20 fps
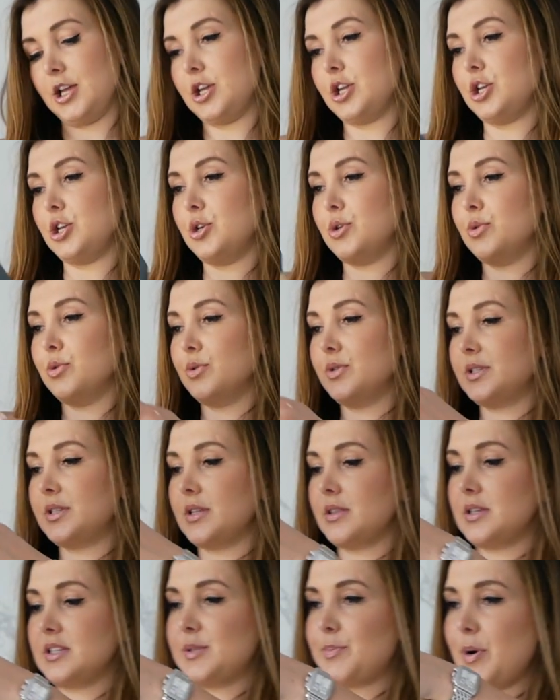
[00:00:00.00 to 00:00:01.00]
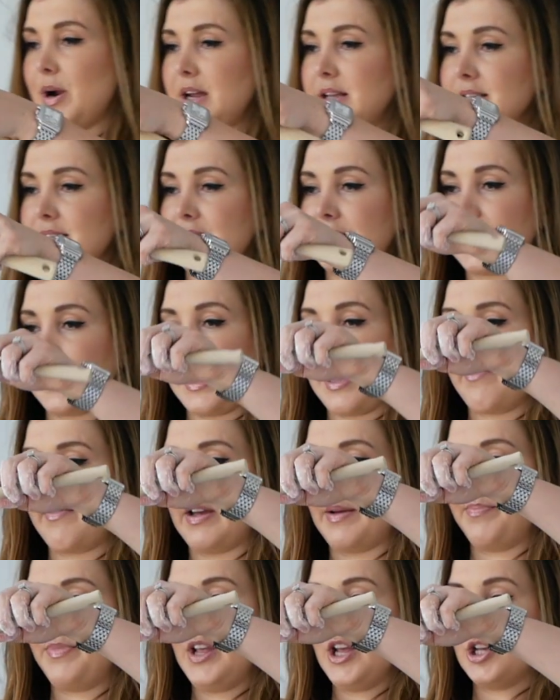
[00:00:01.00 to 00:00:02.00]
use the Sprite since I have
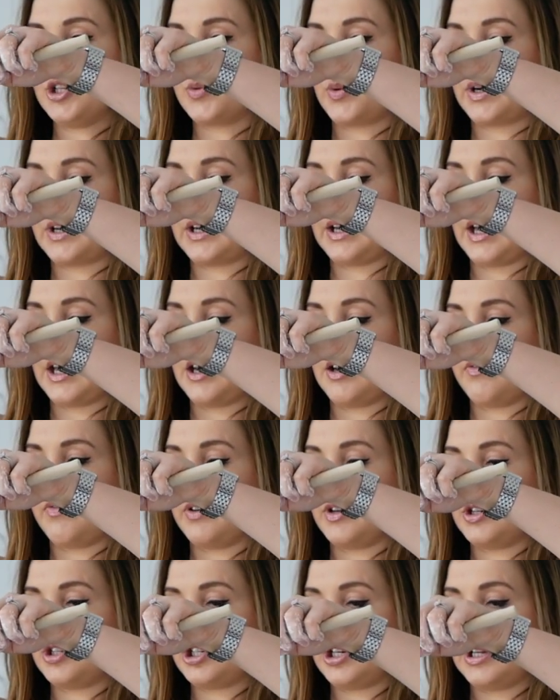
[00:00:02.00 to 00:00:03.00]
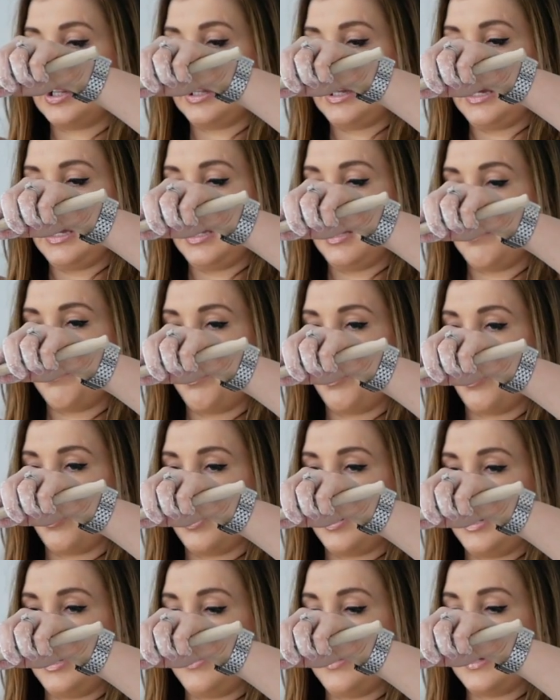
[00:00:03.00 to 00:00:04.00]
it. So we're gonna kind of gently pour
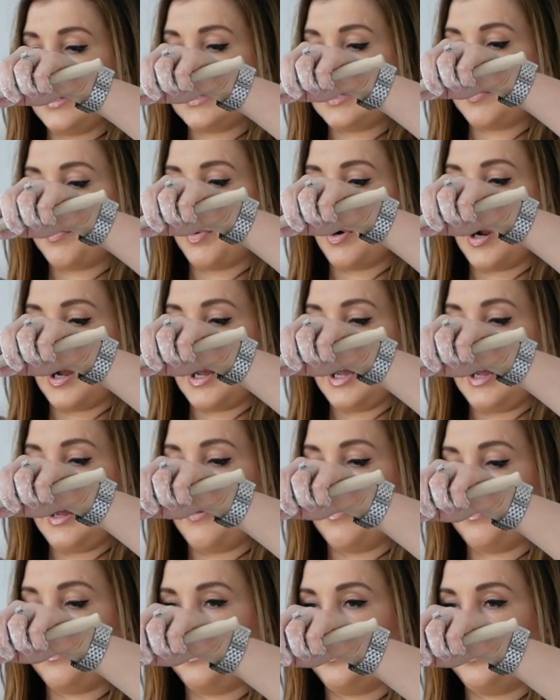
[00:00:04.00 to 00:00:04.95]
in that Sprite